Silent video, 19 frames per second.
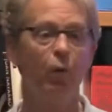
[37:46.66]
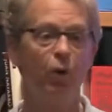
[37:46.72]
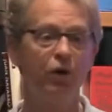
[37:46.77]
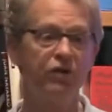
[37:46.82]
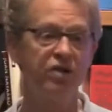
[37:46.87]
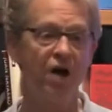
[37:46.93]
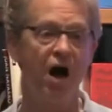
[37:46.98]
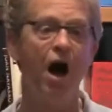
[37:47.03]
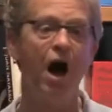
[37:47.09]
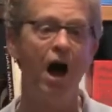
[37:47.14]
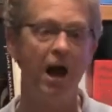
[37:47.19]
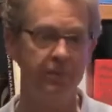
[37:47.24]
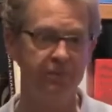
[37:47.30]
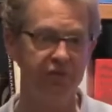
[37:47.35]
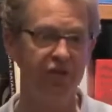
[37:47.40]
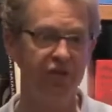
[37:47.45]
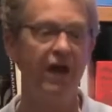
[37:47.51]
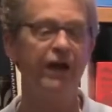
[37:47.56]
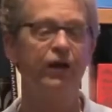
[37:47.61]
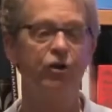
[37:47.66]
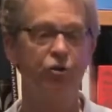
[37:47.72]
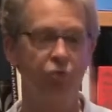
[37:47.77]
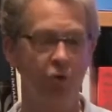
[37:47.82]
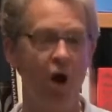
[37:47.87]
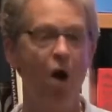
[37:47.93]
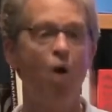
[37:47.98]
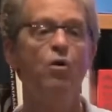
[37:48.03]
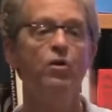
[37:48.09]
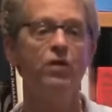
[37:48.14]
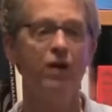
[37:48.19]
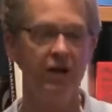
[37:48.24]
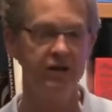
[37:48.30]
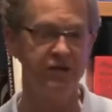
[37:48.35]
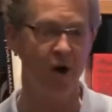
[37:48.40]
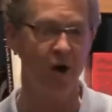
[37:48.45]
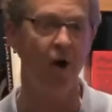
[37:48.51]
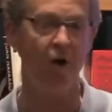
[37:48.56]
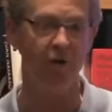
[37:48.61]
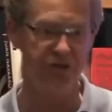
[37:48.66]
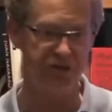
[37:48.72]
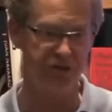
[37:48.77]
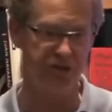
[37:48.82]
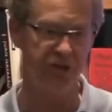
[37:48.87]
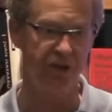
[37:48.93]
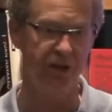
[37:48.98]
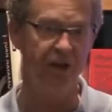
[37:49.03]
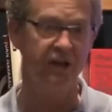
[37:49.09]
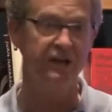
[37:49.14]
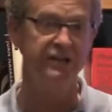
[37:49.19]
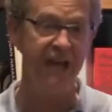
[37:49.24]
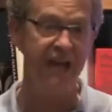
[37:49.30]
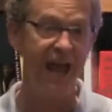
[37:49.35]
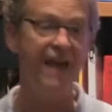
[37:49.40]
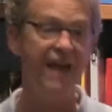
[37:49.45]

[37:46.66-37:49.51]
times that grown adults, Dave